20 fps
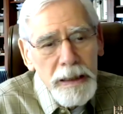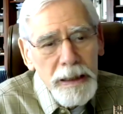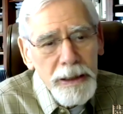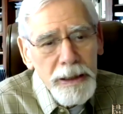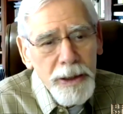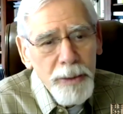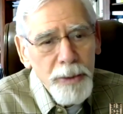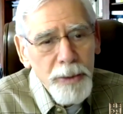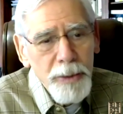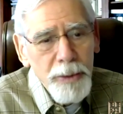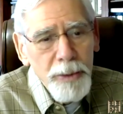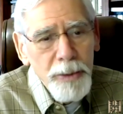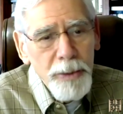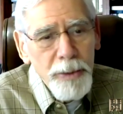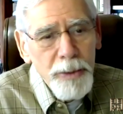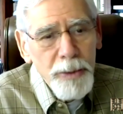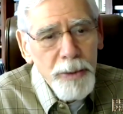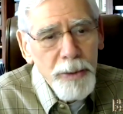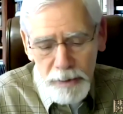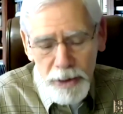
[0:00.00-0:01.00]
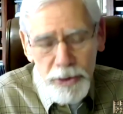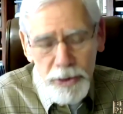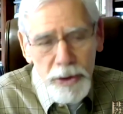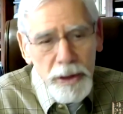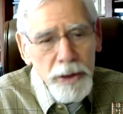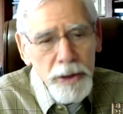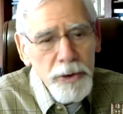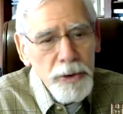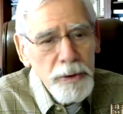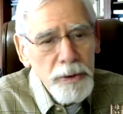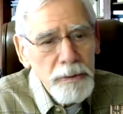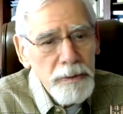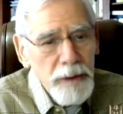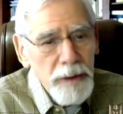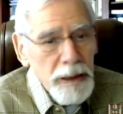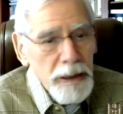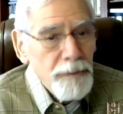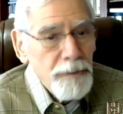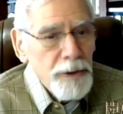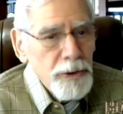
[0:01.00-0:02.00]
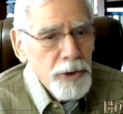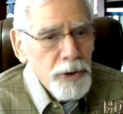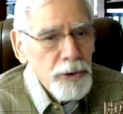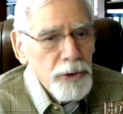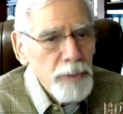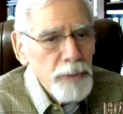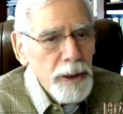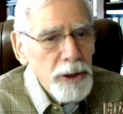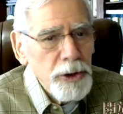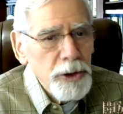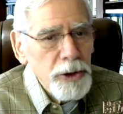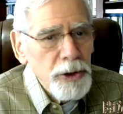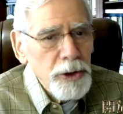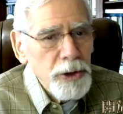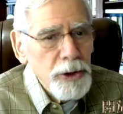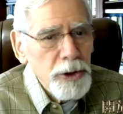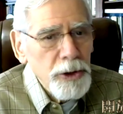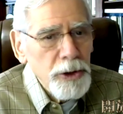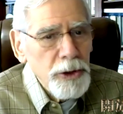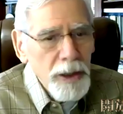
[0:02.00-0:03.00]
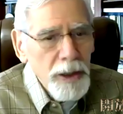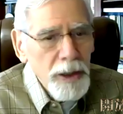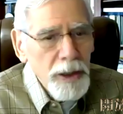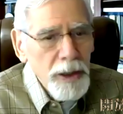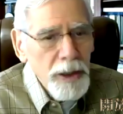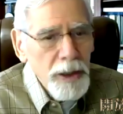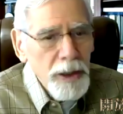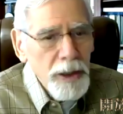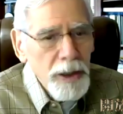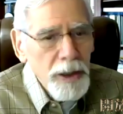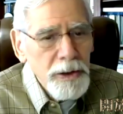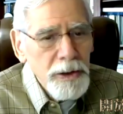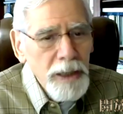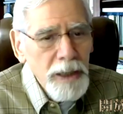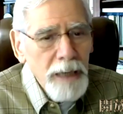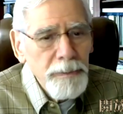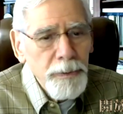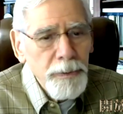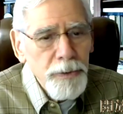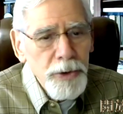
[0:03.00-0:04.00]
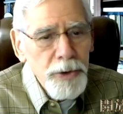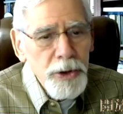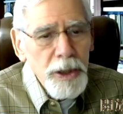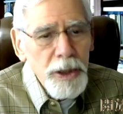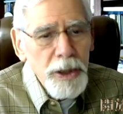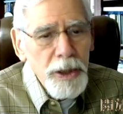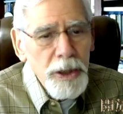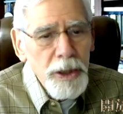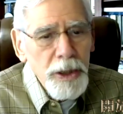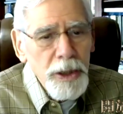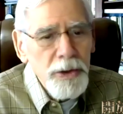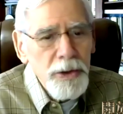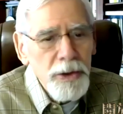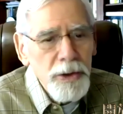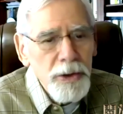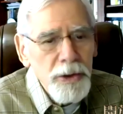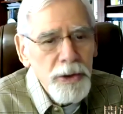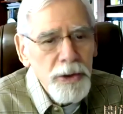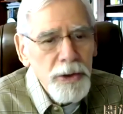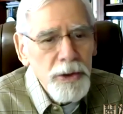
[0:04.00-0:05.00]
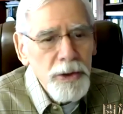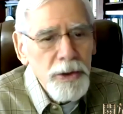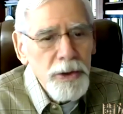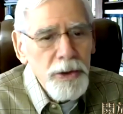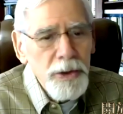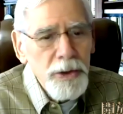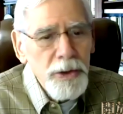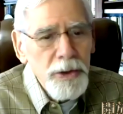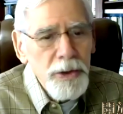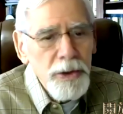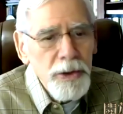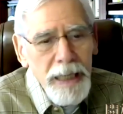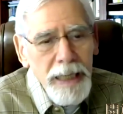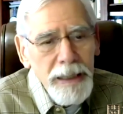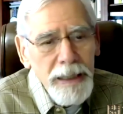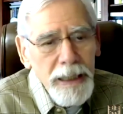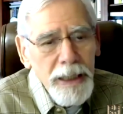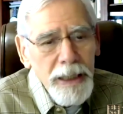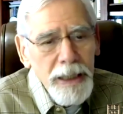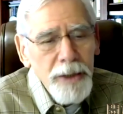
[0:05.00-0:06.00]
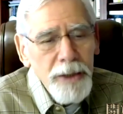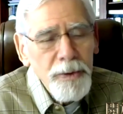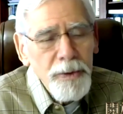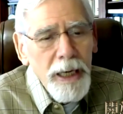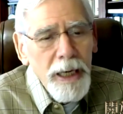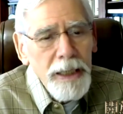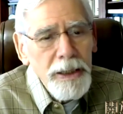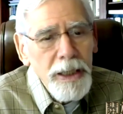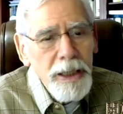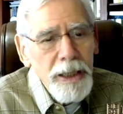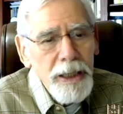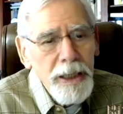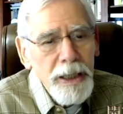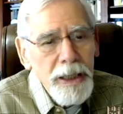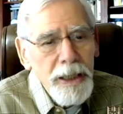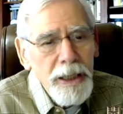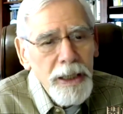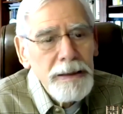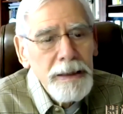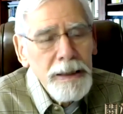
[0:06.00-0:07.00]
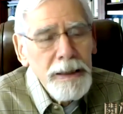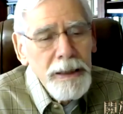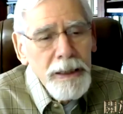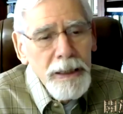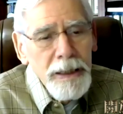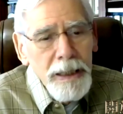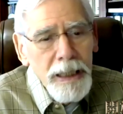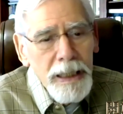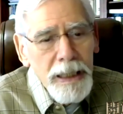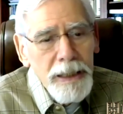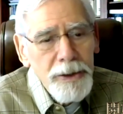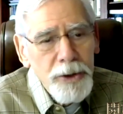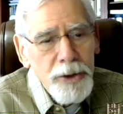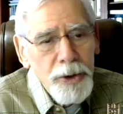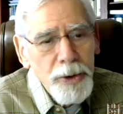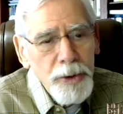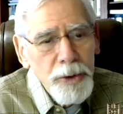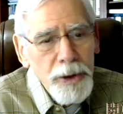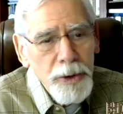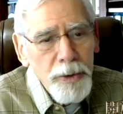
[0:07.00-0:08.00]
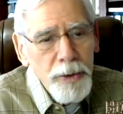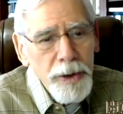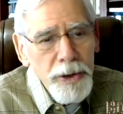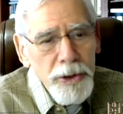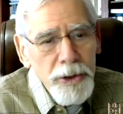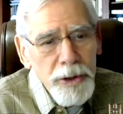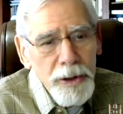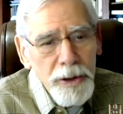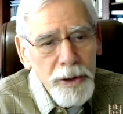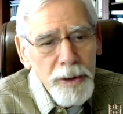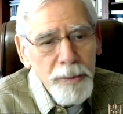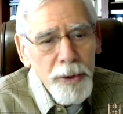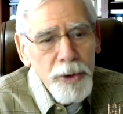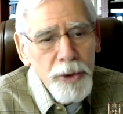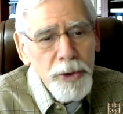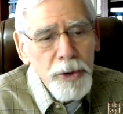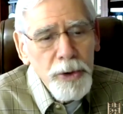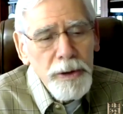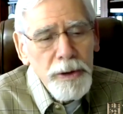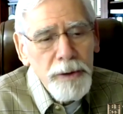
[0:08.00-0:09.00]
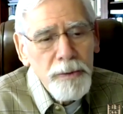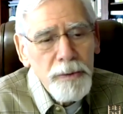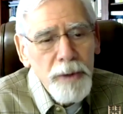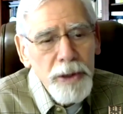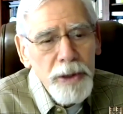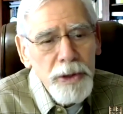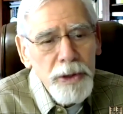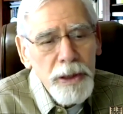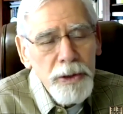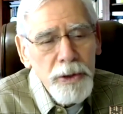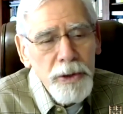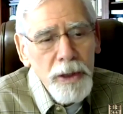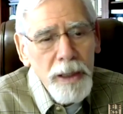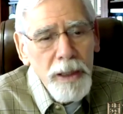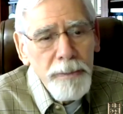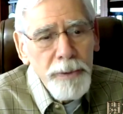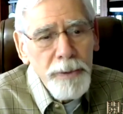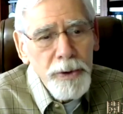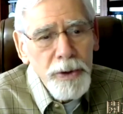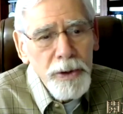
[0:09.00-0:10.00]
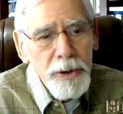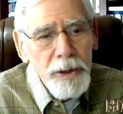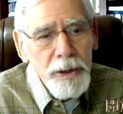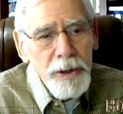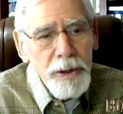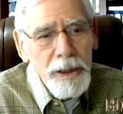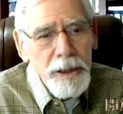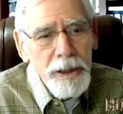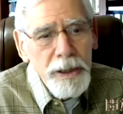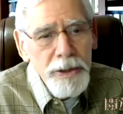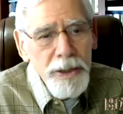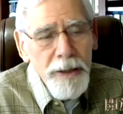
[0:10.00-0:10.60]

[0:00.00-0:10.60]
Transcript: commercial, residential, even big shopping centers right on top of the stations, using that air right area to increase their commercial and residential opportunities.